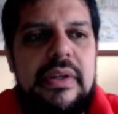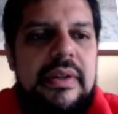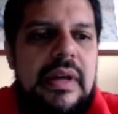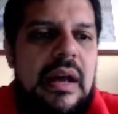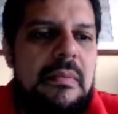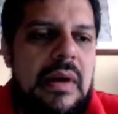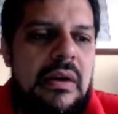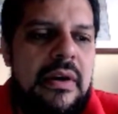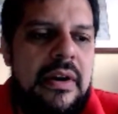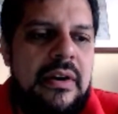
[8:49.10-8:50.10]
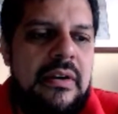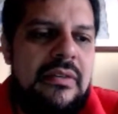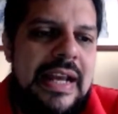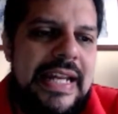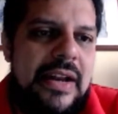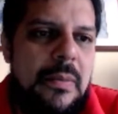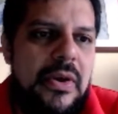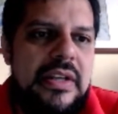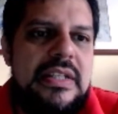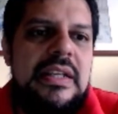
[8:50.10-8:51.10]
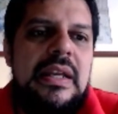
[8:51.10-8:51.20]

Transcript: our right-hand opponent